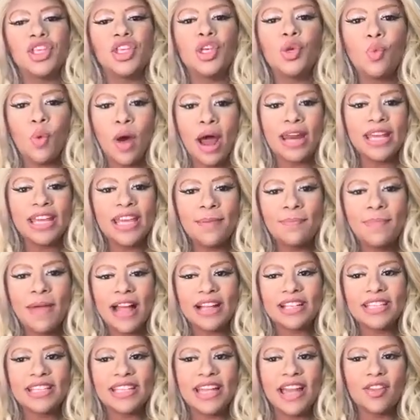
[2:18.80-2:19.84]
you want to get
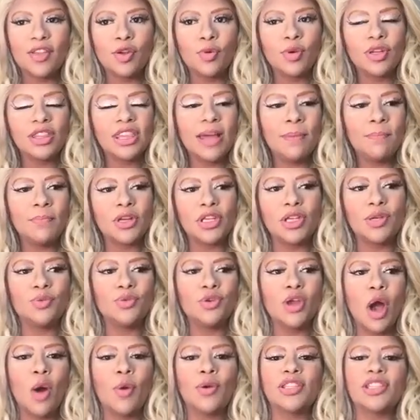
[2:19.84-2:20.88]
back together with them, but you
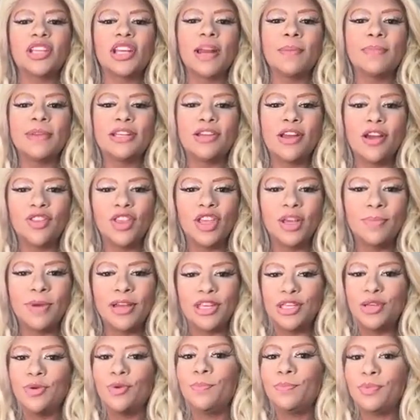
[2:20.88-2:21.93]
know it's going to be nothing
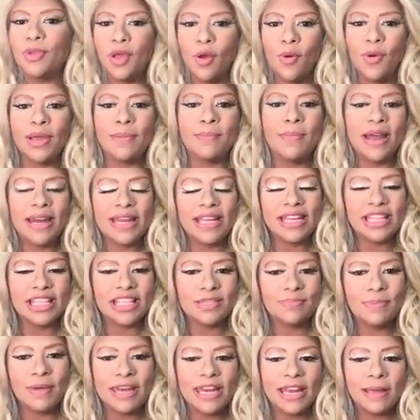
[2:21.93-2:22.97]
but you blowing money and
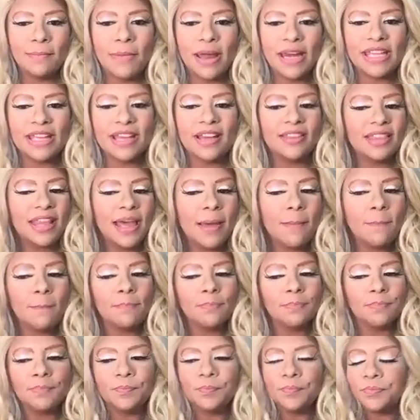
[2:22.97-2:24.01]
spending money on
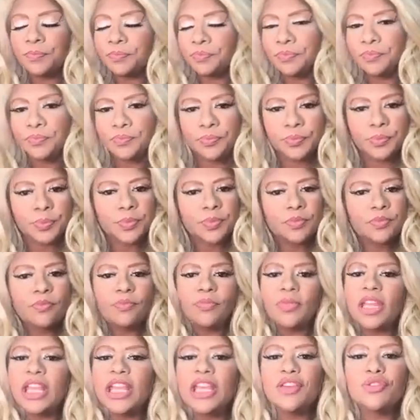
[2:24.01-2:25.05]
them.
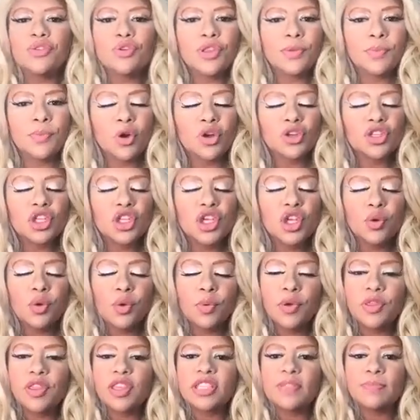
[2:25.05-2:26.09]
Either the person you
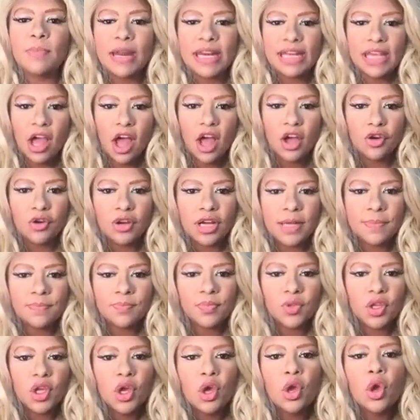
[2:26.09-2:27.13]
were with is money hungry,
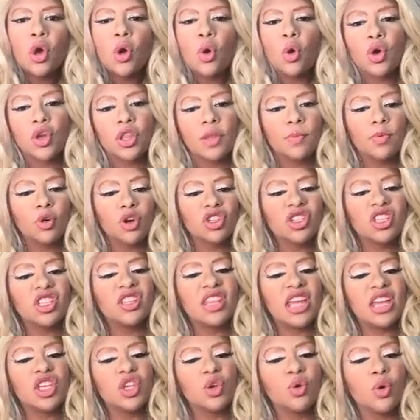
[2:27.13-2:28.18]
or the person
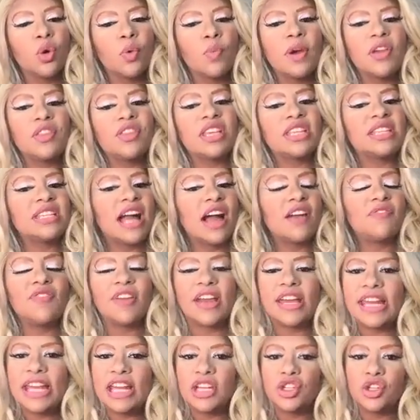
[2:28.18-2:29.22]
that you're with is not
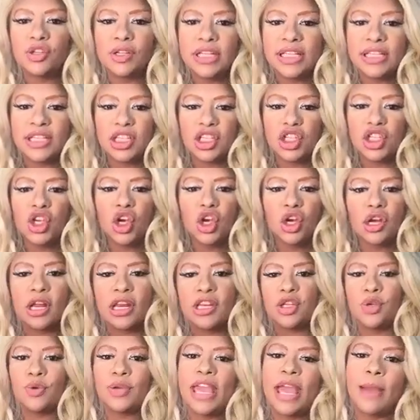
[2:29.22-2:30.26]
financially secure,
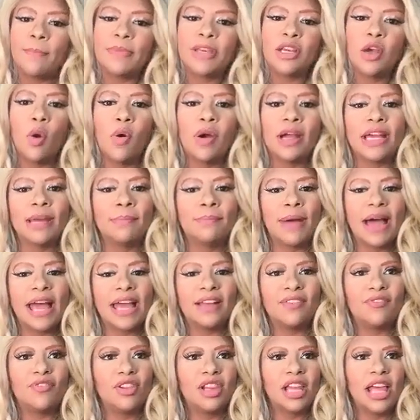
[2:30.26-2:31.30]
and you can't be going and
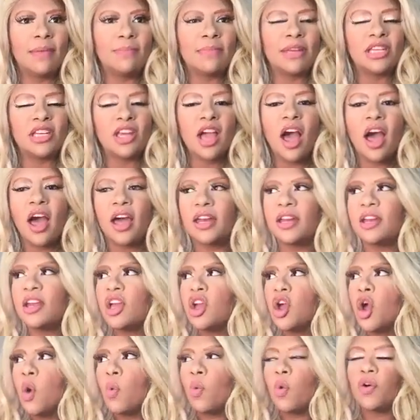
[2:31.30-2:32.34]
buying filet mignon
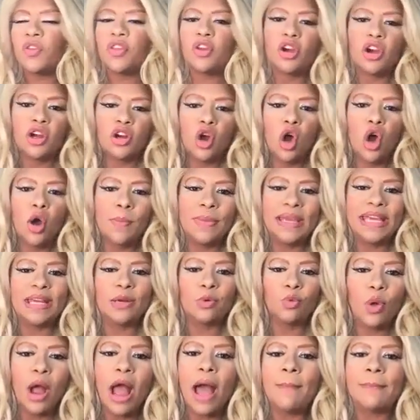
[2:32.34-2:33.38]
while they're at home
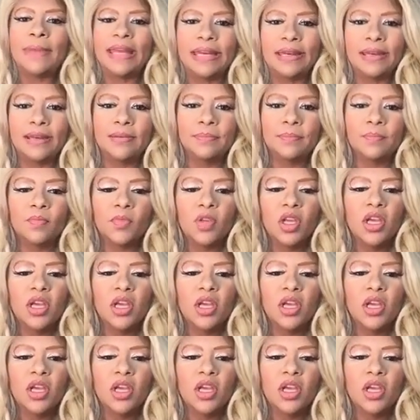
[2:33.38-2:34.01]
eating ramen.